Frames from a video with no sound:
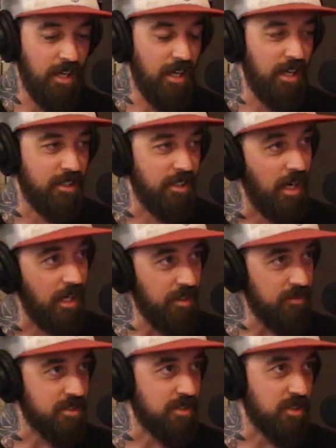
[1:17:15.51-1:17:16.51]
I
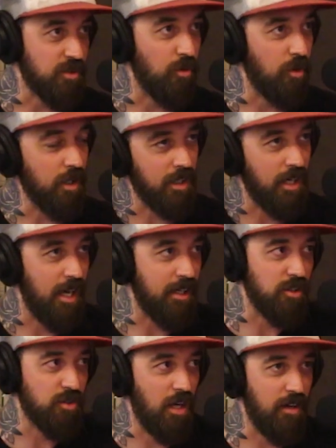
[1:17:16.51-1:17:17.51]
live in Central Oregon. I
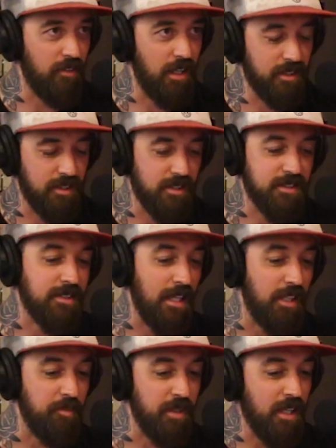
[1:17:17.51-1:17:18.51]
had to drive like to
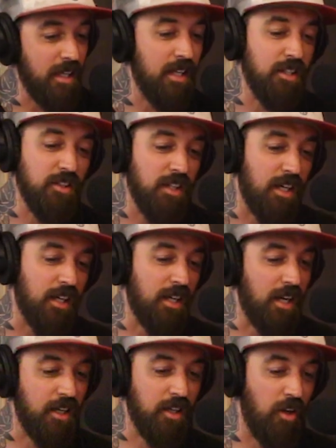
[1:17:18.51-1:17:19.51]
Salem to get it. And you got to
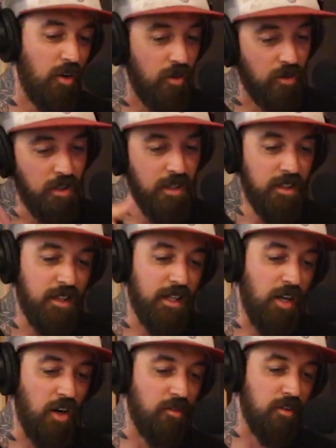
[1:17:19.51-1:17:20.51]
kind of go
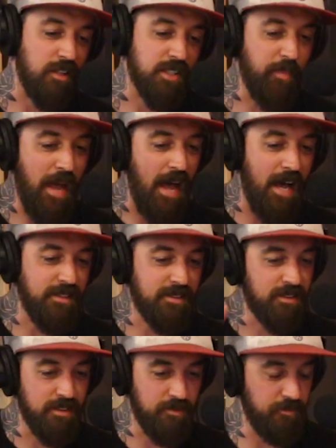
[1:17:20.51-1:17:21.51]
like over this
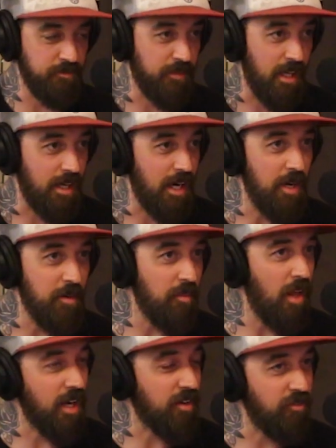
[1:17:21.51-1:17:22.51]
pass. And I'm
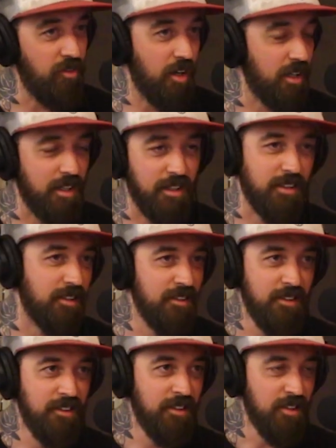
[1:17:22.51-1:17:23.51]
like fucking
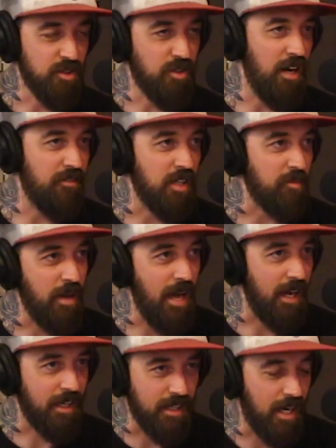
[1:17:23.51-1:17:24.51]
driving it
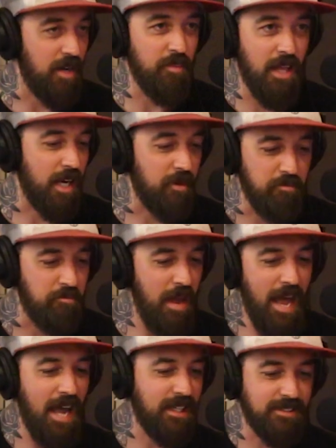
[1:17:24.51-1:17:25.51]
back. And I am like
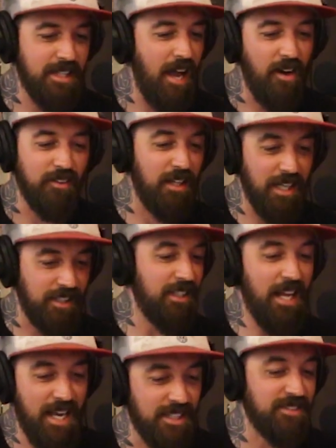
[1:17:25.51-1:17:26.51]
maxed out, like
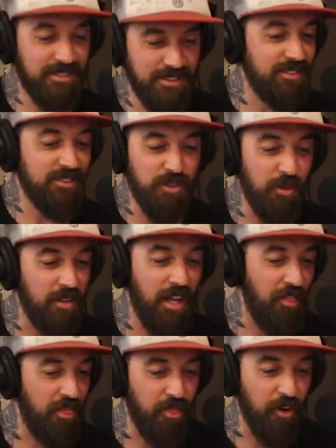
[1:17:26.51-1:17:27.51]
as doing
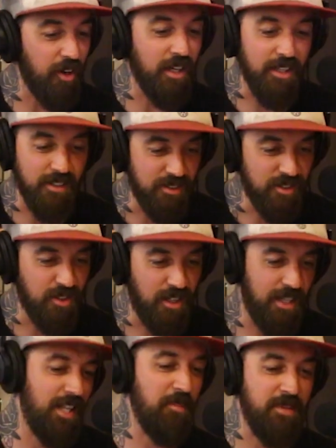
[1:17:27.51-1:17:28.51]
like 30,
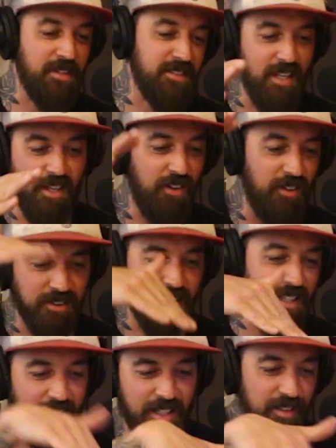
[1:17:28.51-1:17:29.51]
trying to get up this hill to
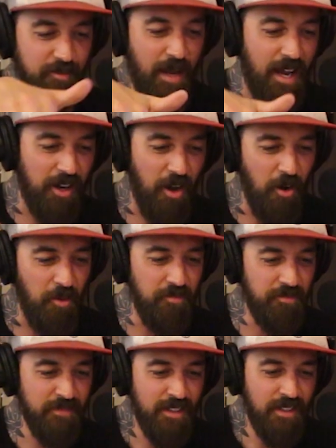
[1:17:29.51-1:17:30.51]
get it back
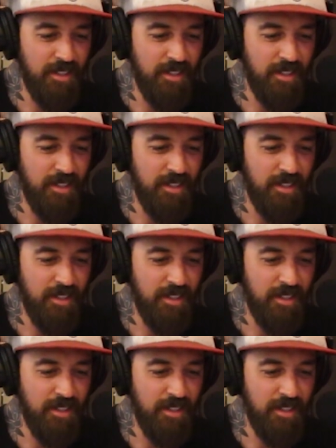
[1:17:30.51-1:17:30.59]
home.